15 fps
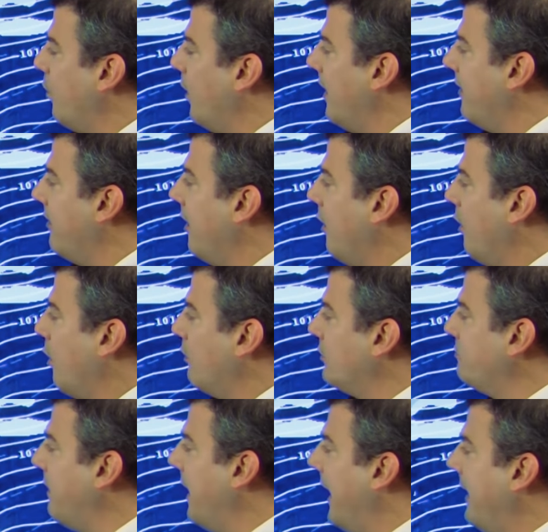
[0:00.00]
with
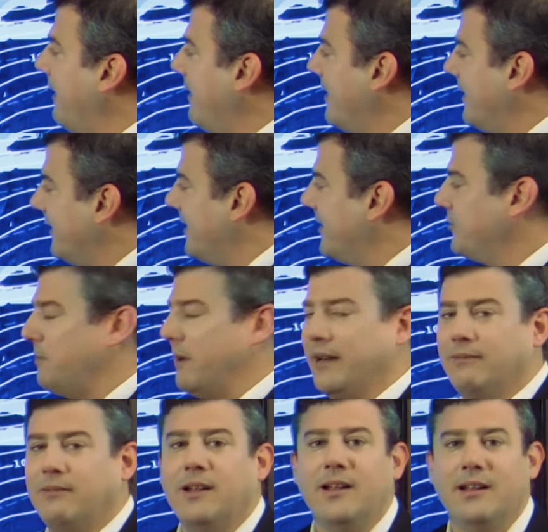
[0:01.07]
Hawke's Bay,
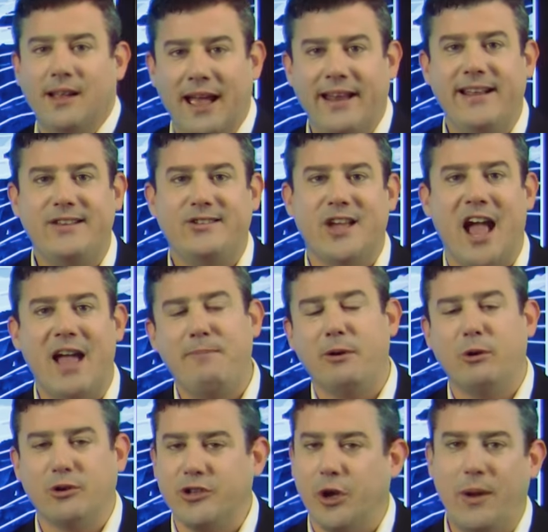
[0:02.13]
Gisborne, and East Cape,
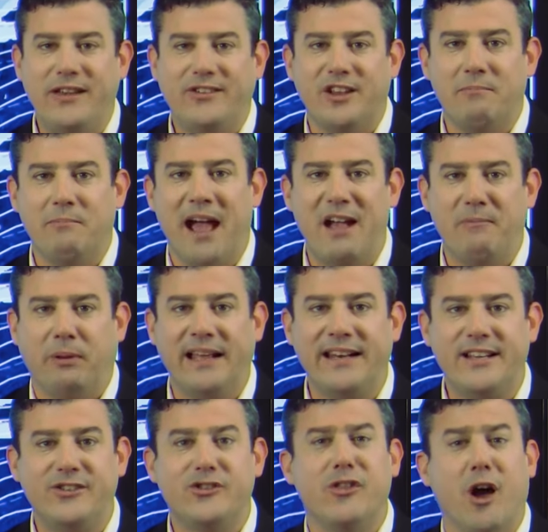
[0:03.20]
and also Eastern Bay of Plenty. So